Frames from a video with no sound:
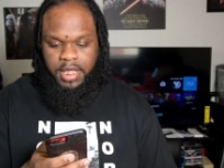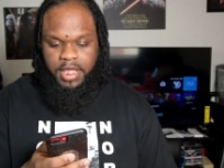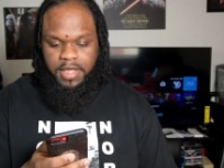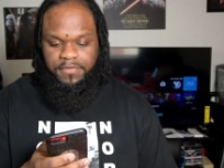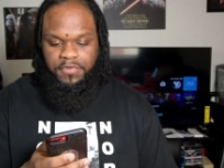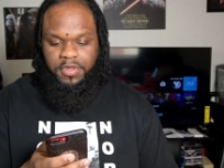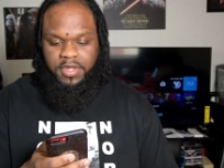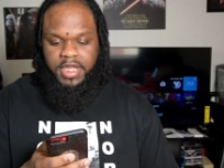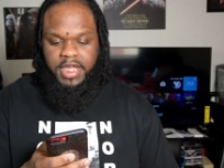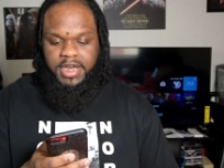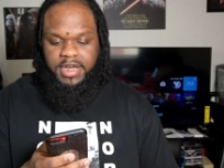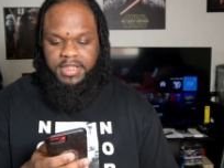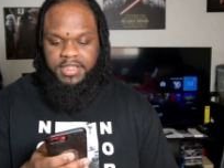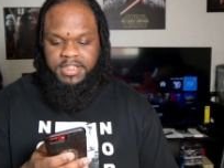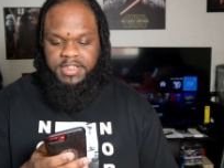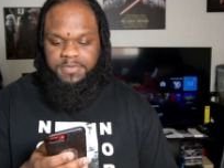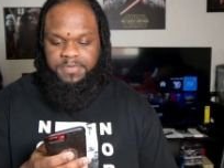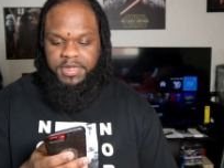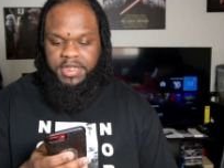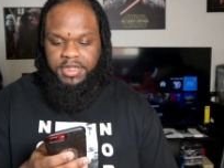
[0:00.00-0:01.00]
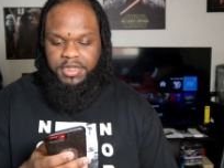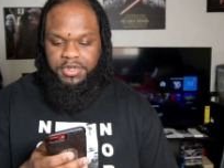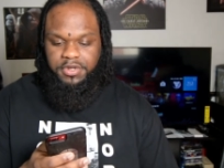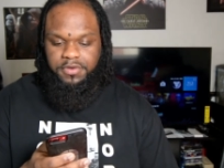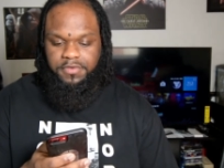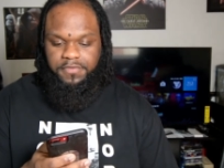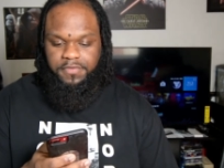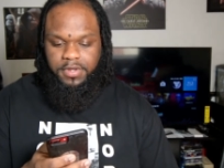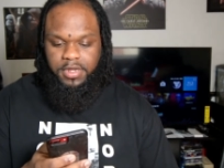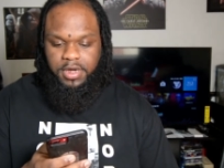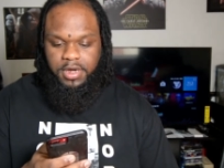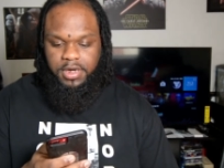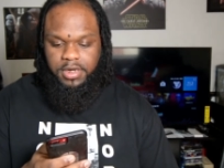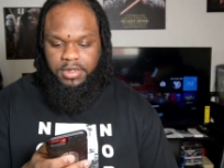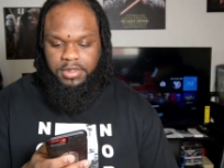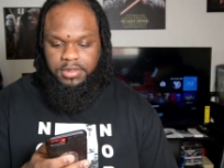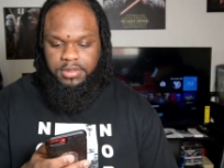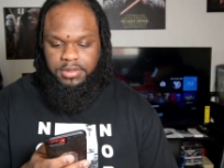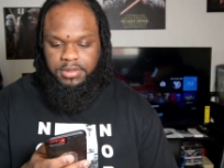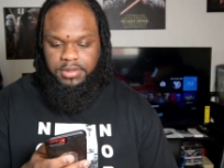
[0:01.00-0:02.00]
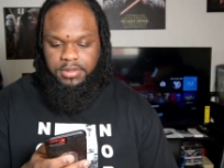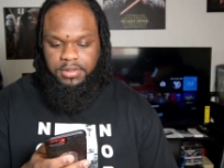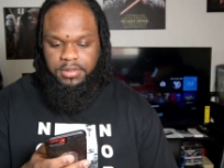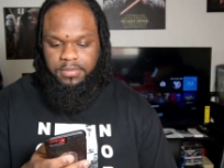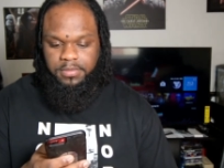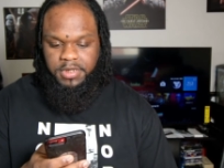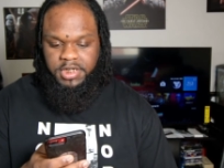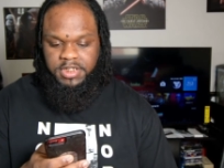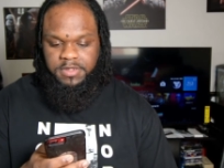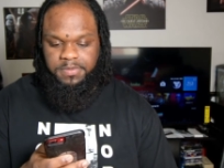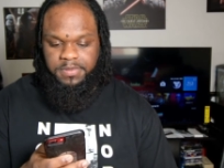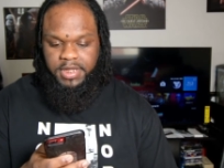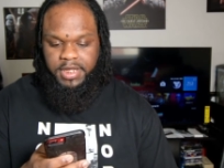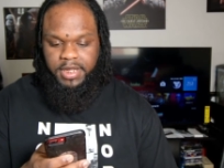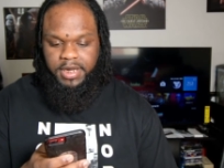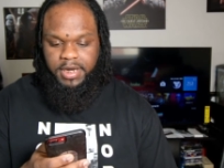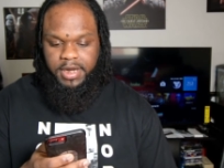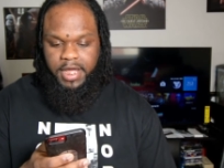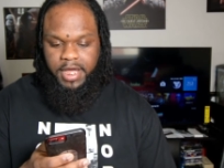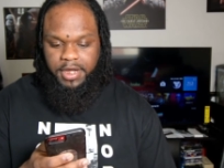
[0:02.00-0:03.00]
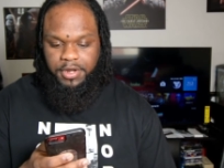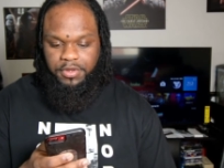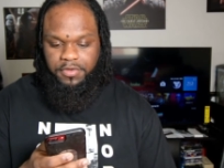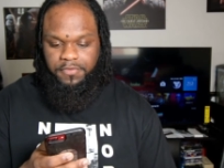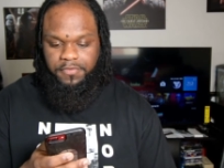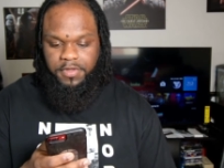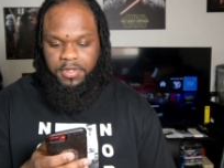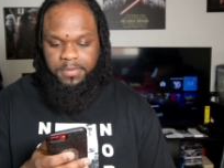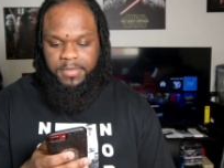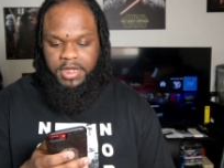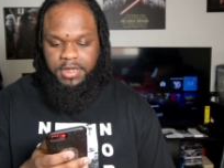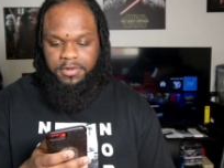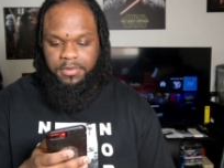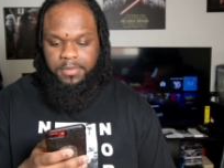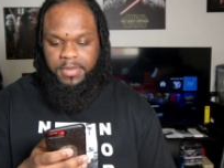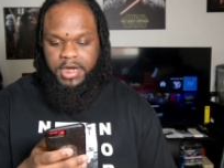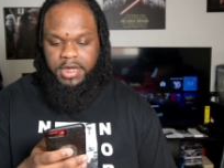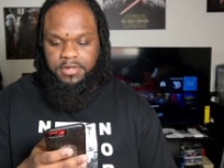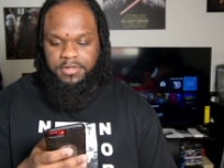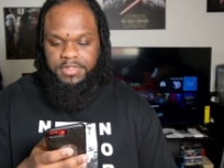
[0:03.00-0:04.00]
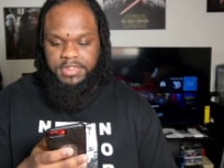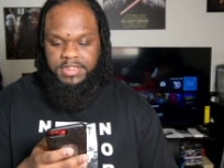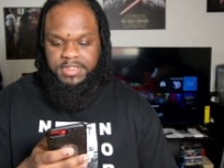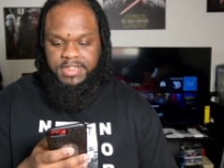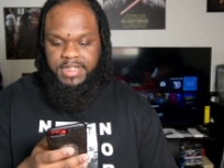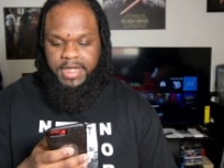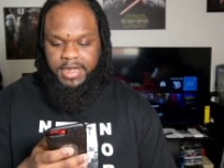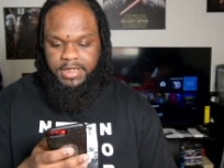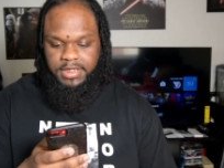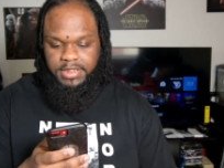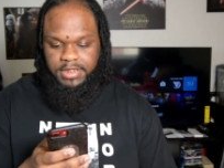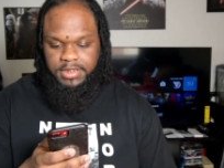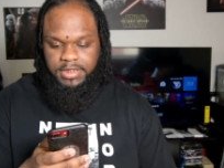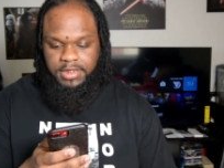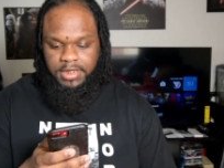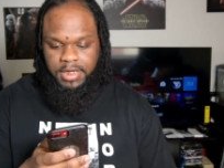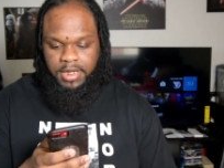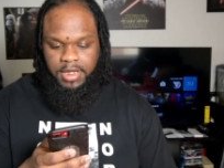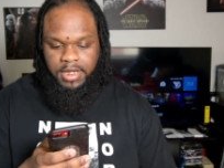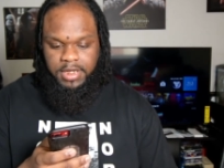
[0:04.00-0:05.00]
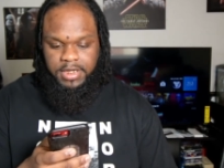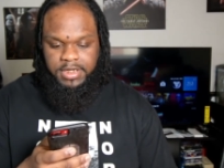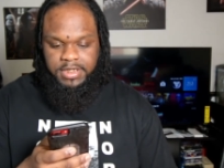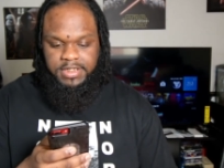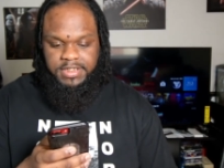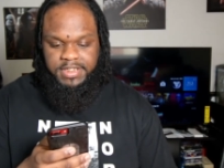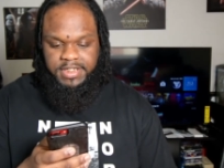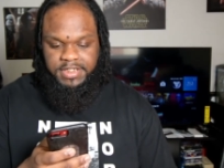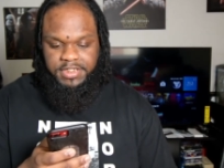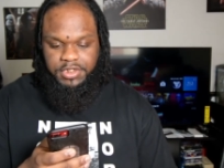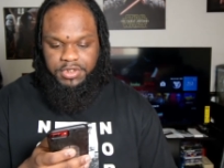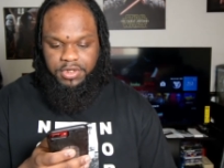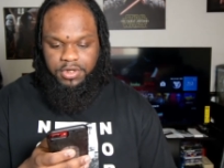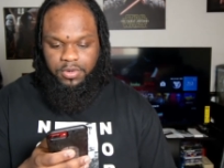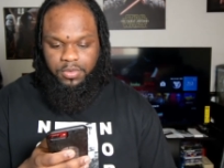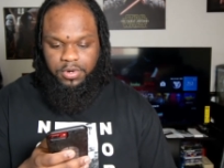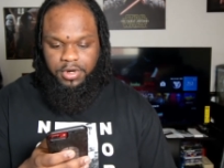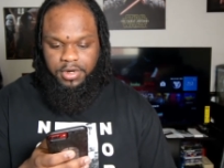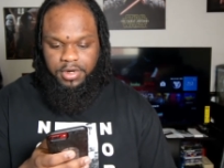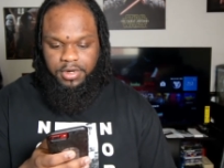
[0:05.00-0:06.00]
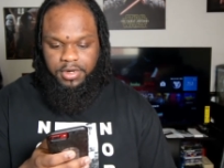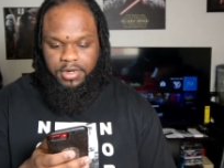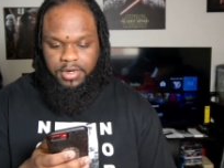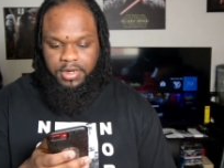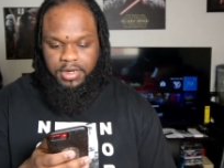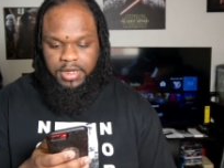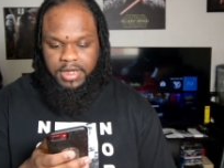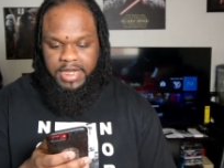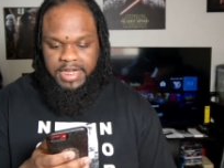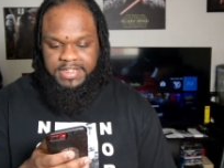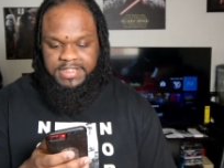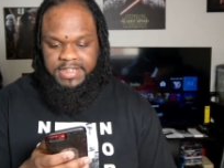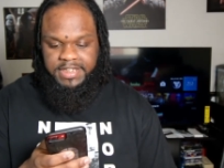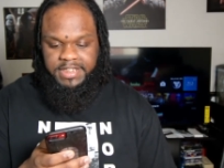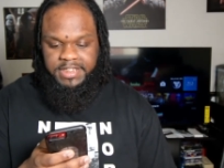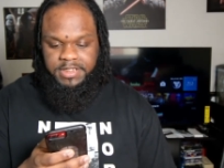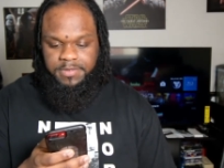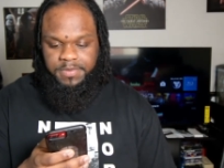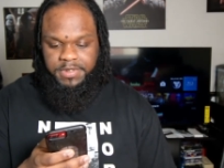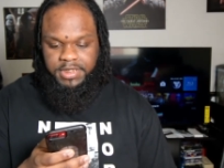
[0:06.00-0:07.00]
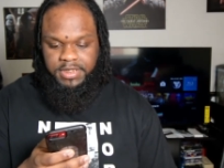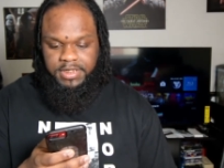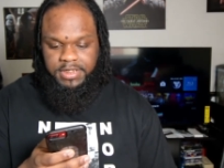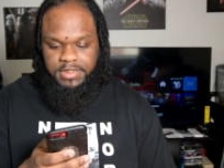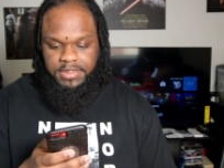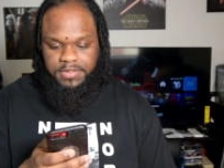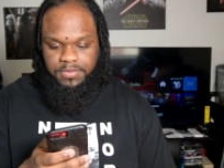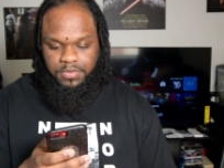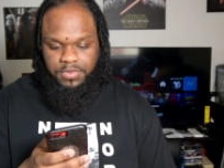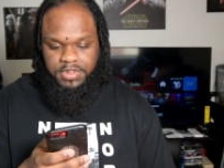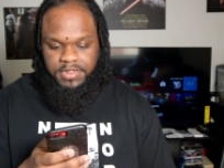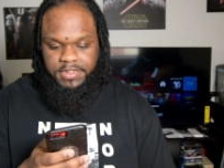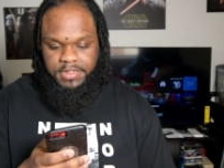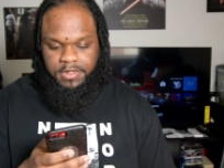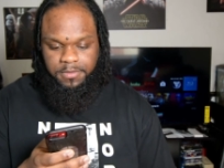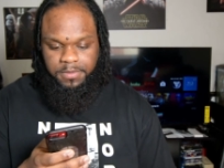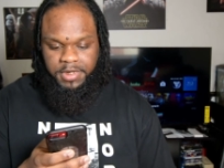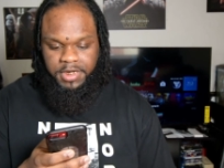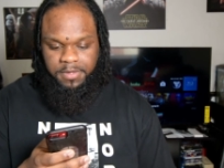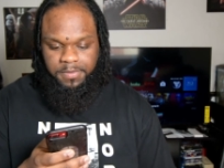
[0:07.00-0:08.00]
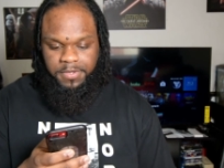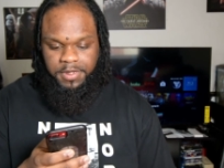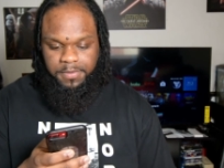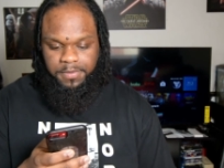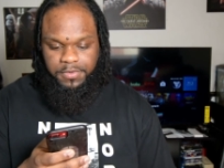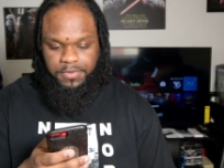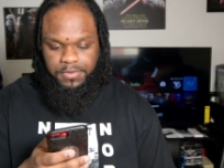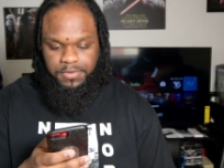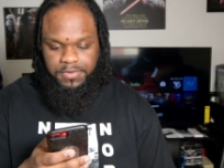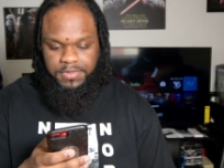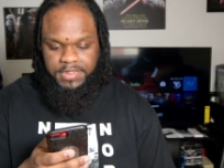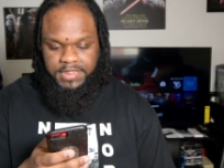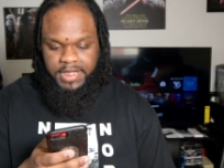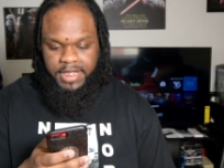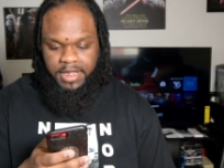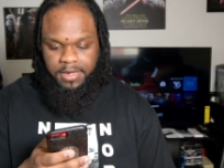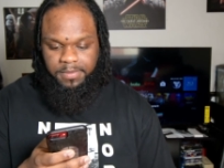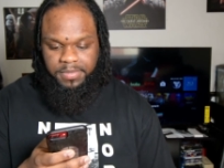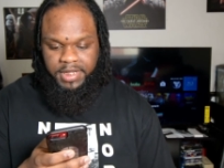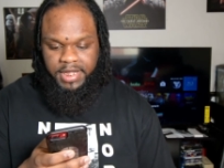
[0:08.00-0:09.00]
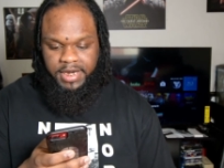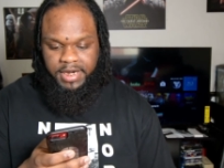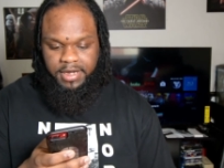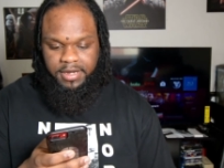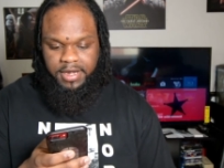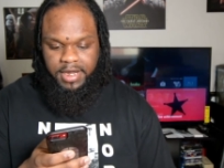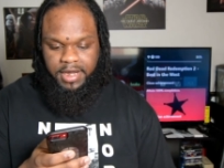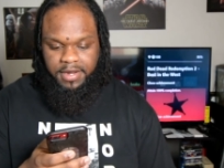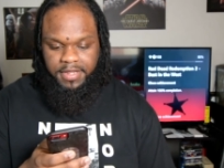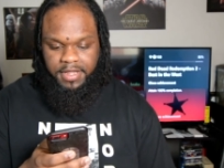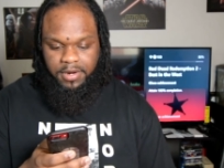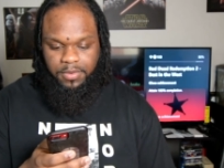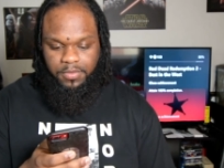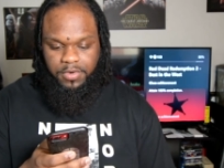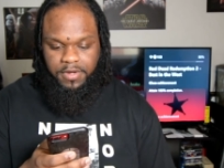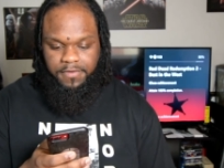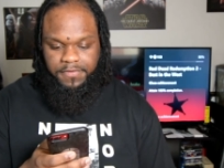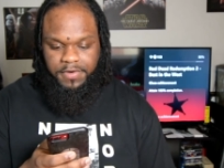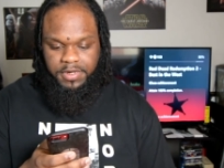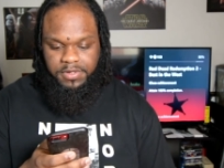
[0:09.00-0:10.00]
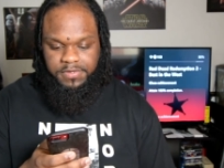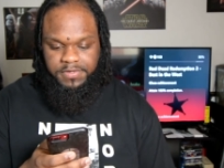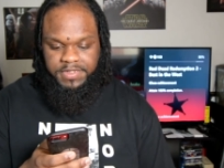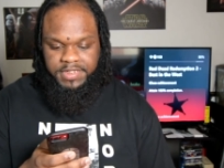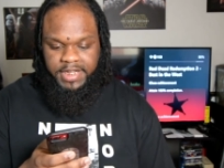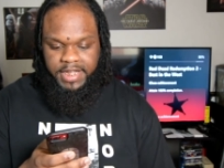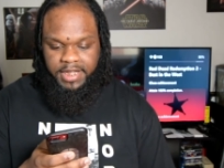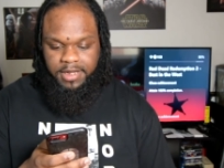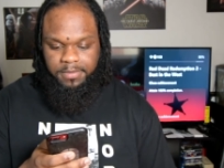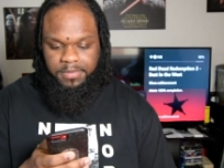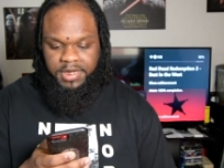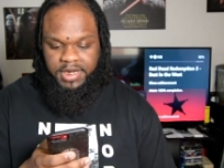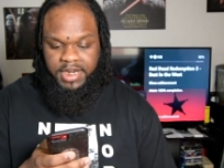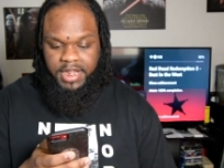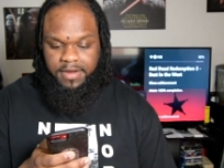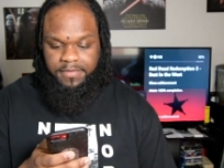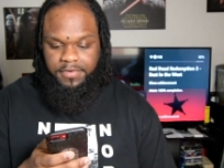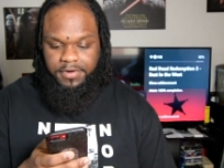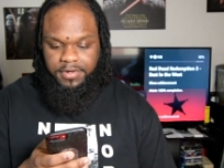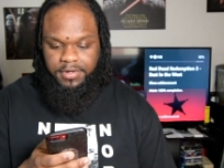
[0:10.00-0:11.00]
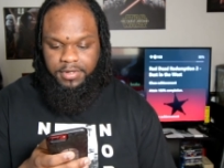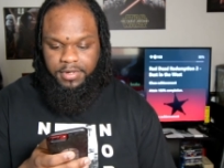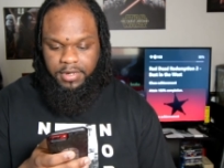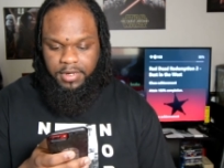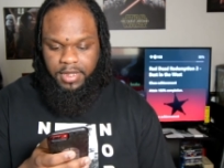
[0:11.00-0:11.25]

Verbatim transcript: If you can edit this pic in your vlog and explain how you feel about the models exactly, stick to their word. I say this because with so many people who say and plan out how they want photos taken but never